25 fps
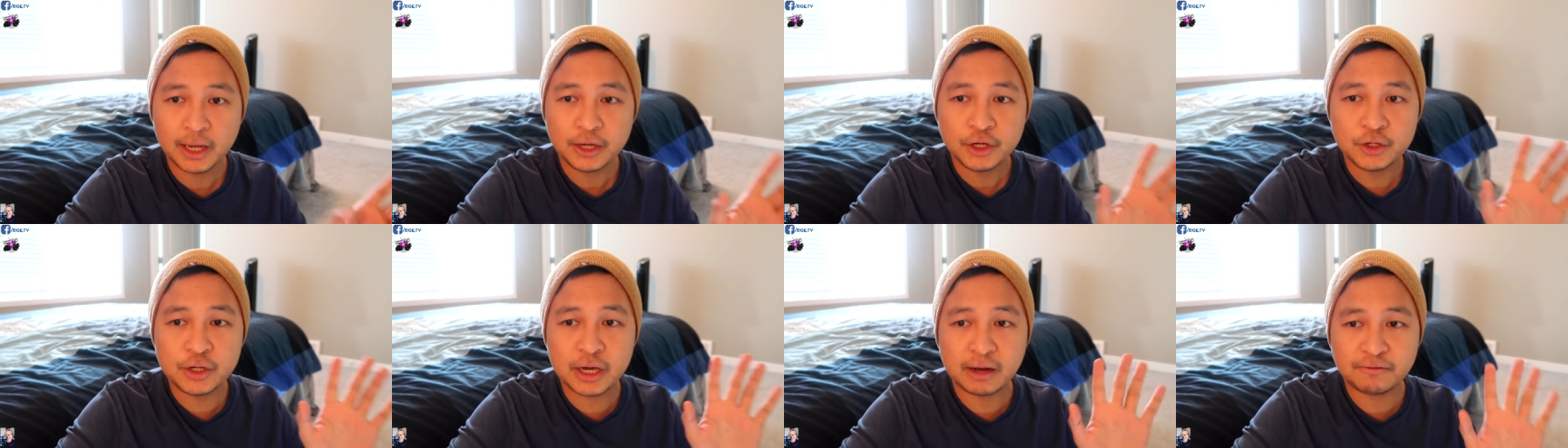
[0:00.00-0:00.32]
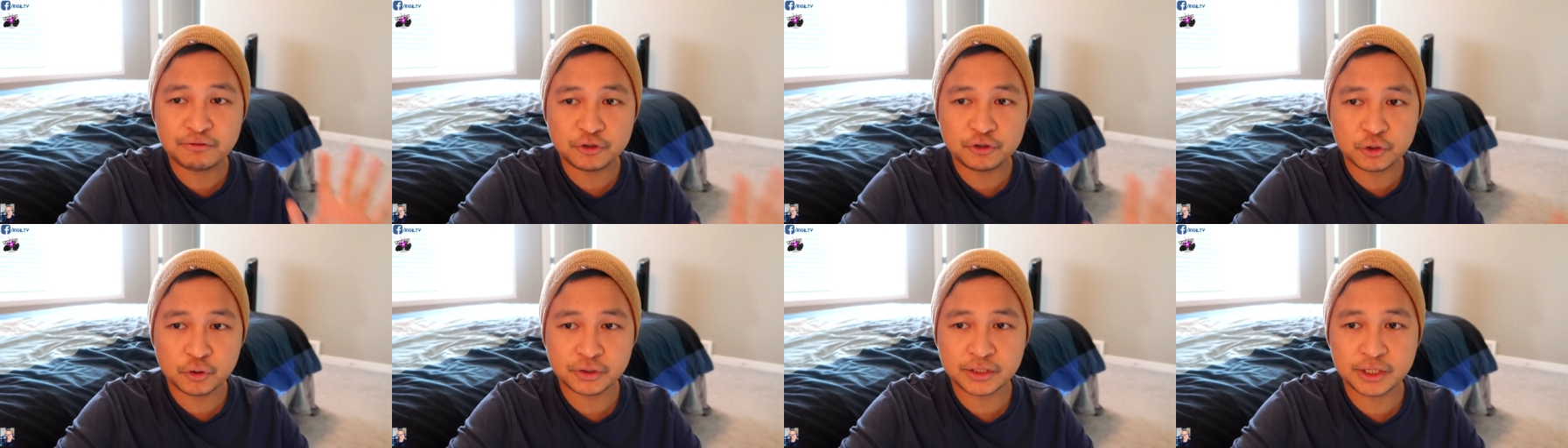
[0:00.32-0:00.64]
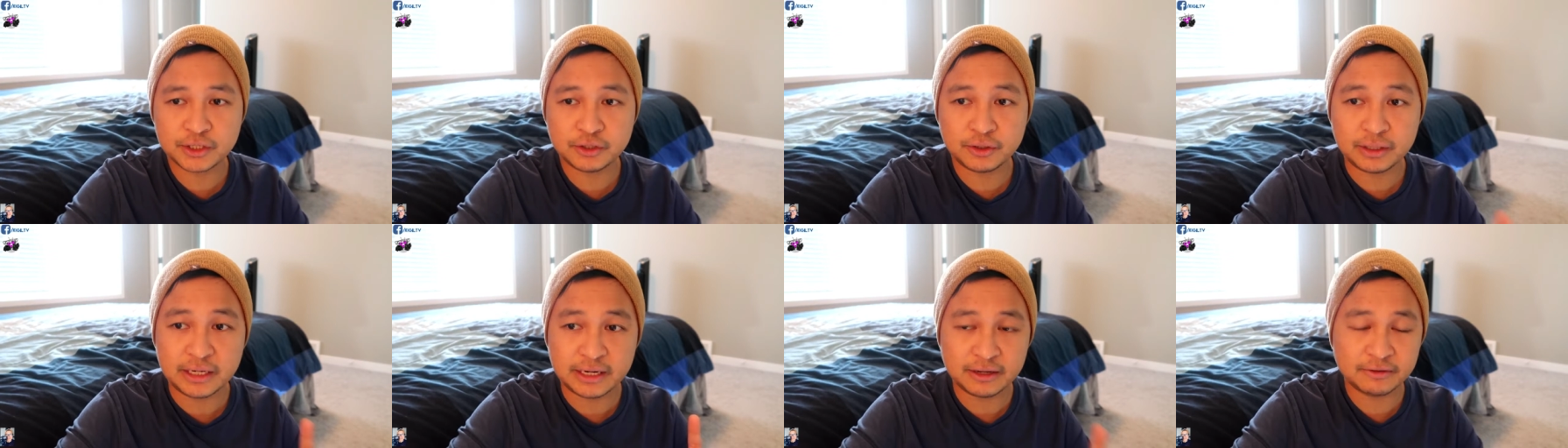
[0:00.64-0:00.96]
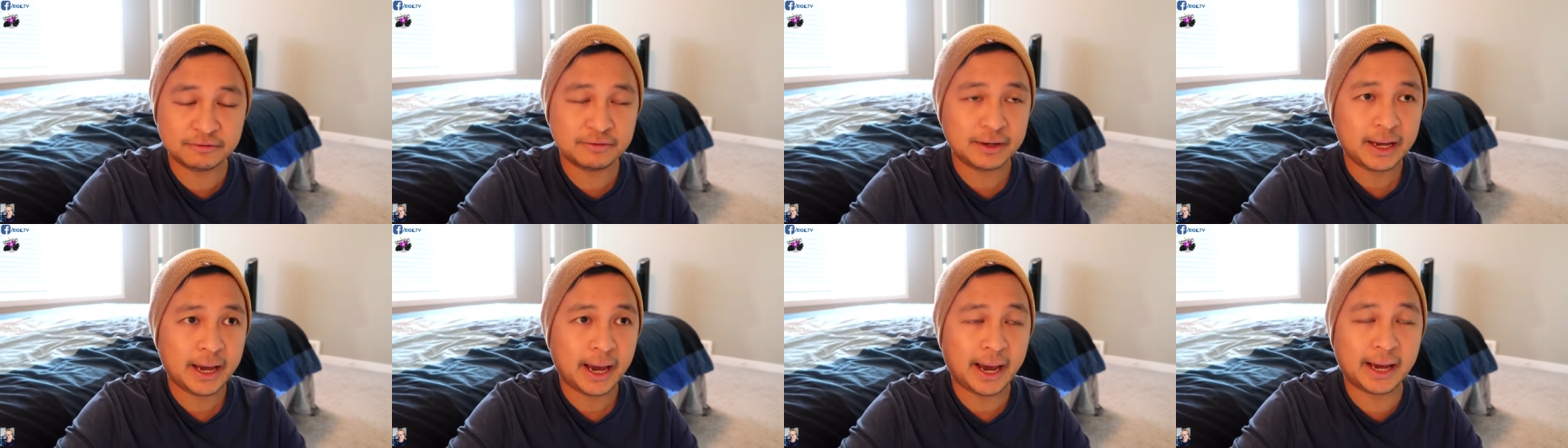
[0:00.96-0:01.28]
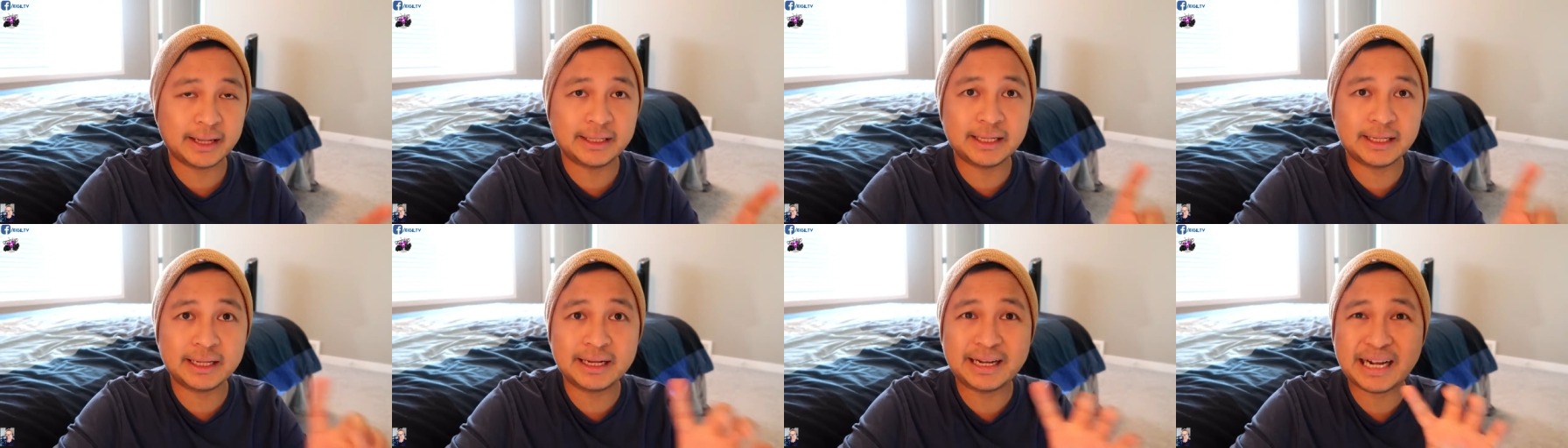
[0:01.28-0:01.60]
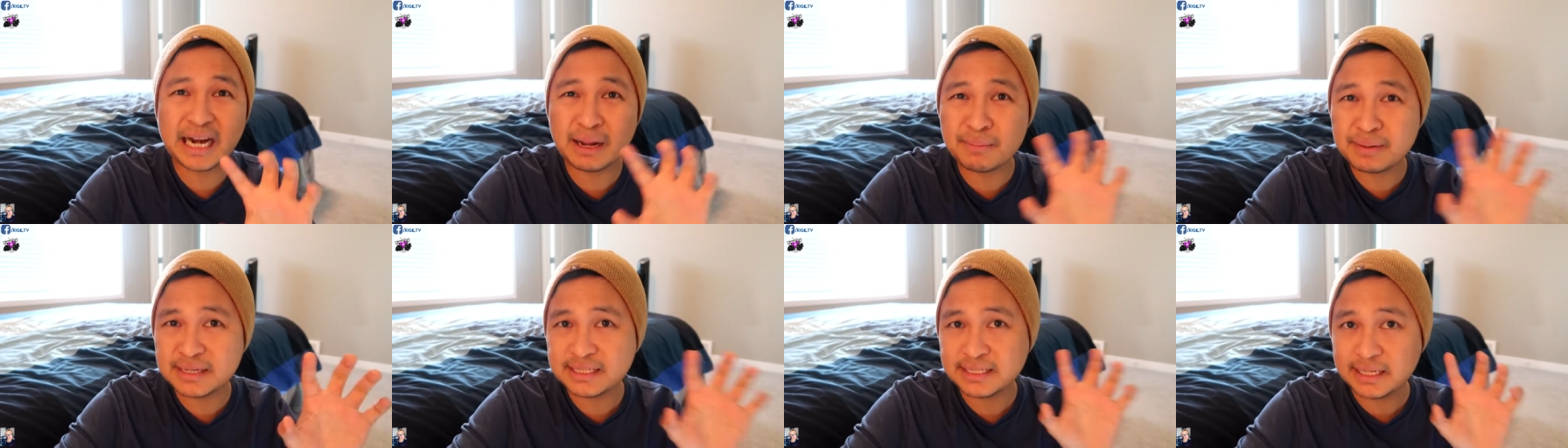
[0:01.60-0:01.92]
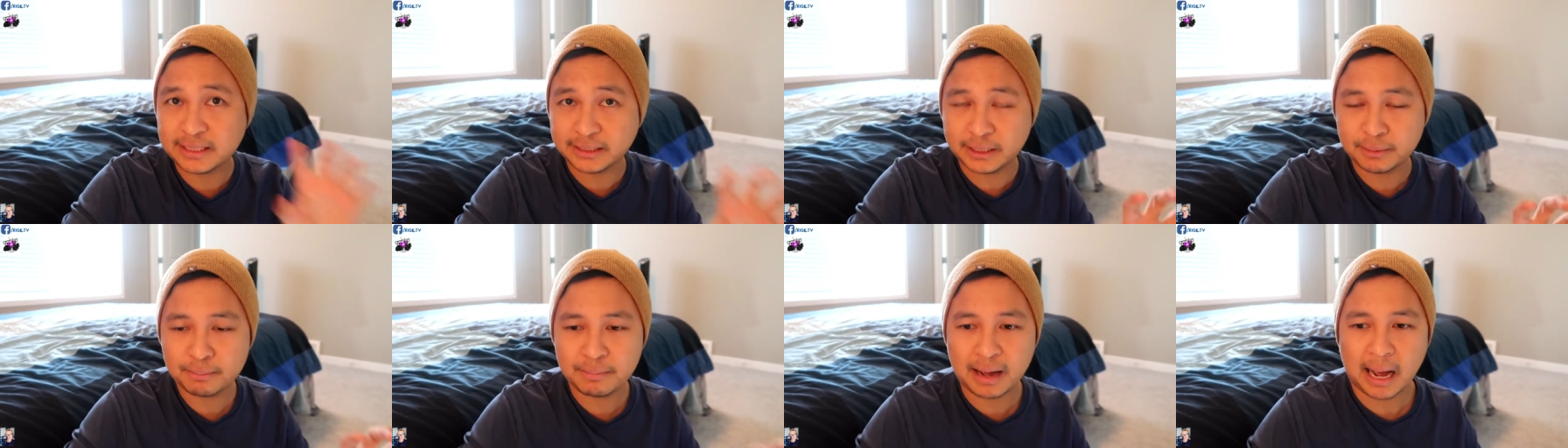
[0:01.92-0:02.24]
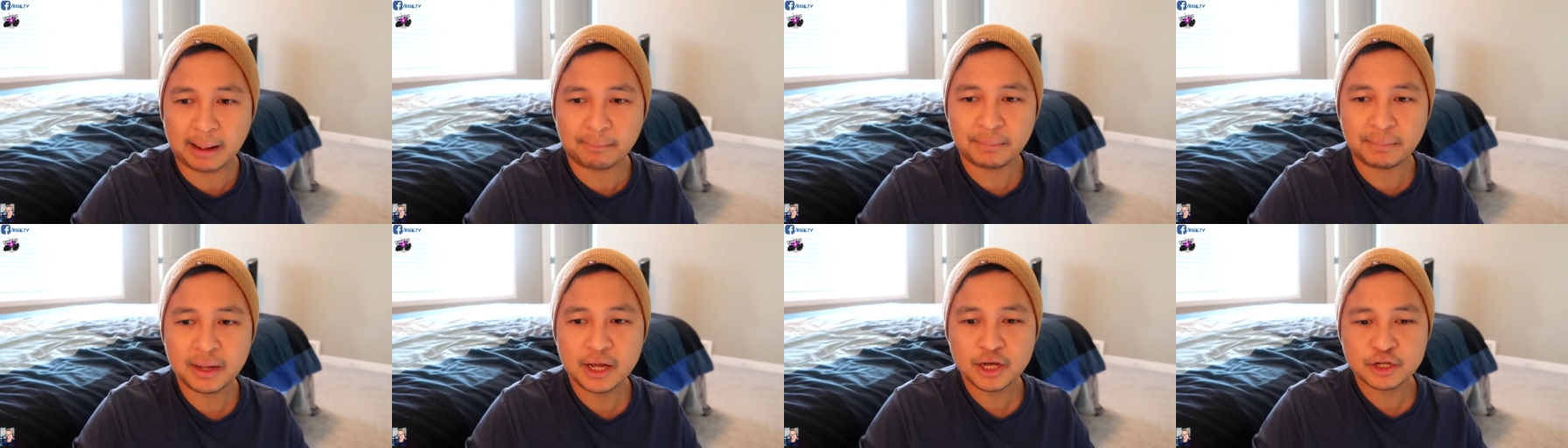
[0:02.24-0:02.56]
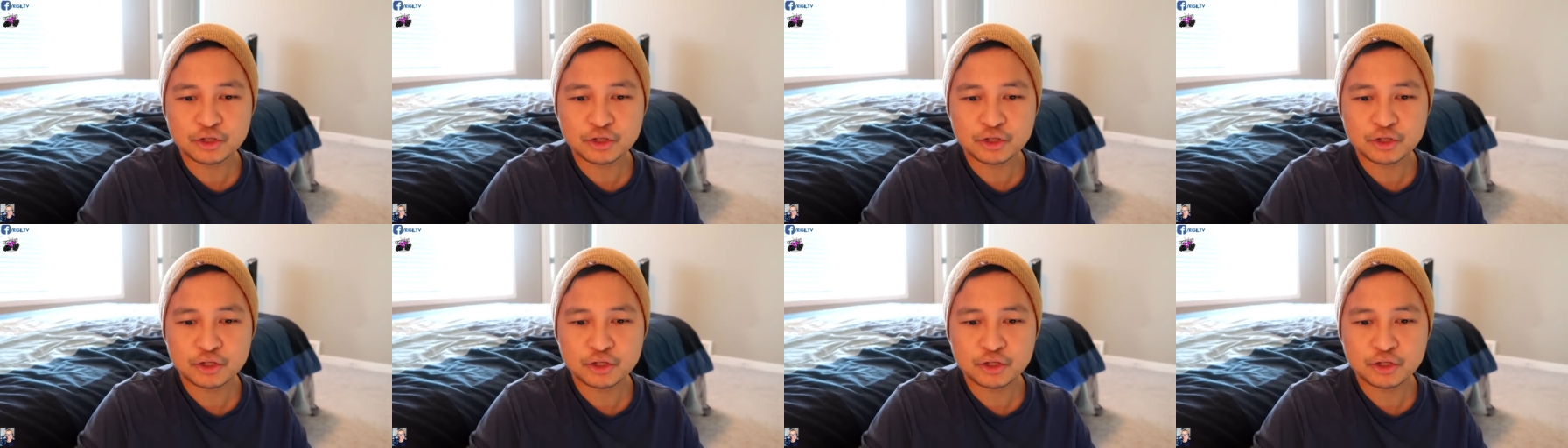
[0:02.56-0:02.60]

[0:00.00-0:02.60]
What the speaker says: you have chosen to live, and then grab a city map.